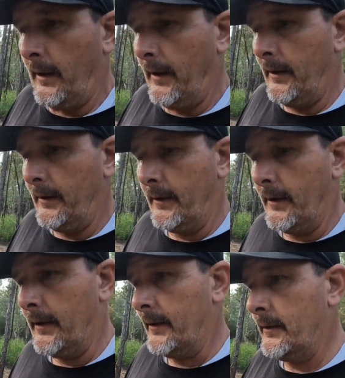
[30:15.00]
and
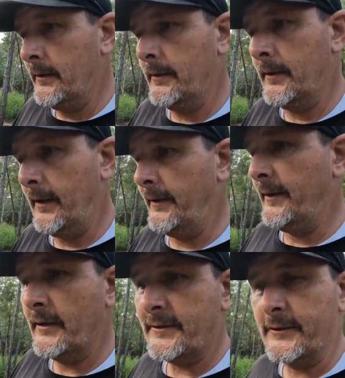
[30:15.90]
it
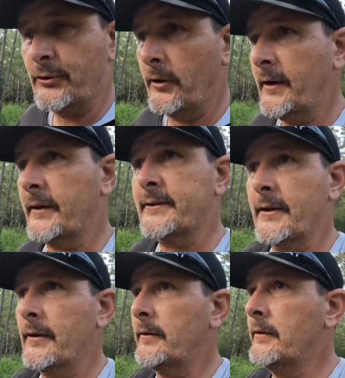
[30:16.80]
does the trick.
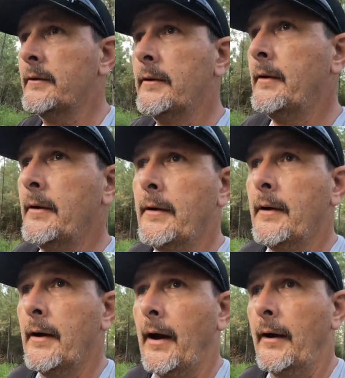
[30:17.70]
So
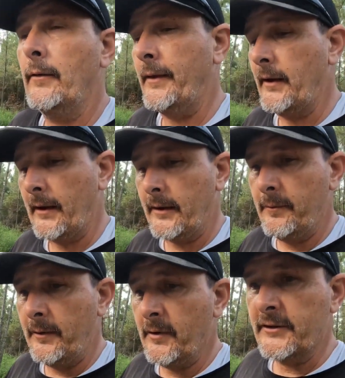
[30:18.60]
I don't think I could
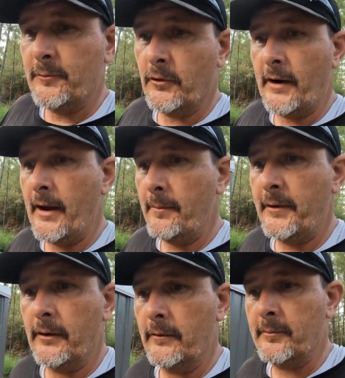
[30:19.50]
be much more
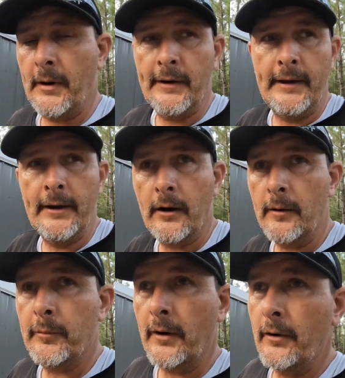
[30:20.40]
happier with my
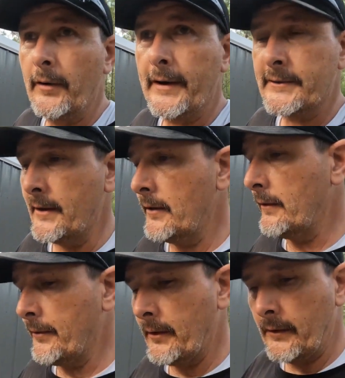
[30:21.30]
DR Pro
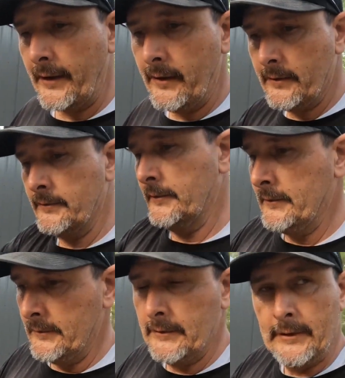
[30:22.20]
XL-30.
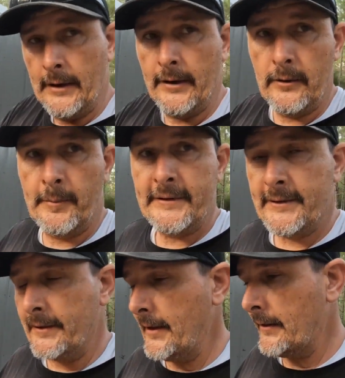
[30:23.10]
I hope I
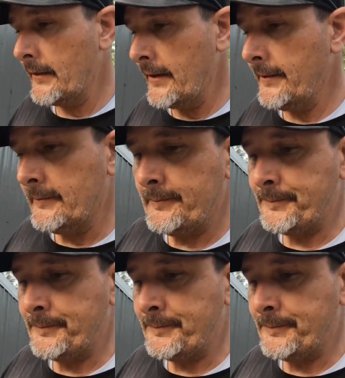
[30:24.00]
said that right.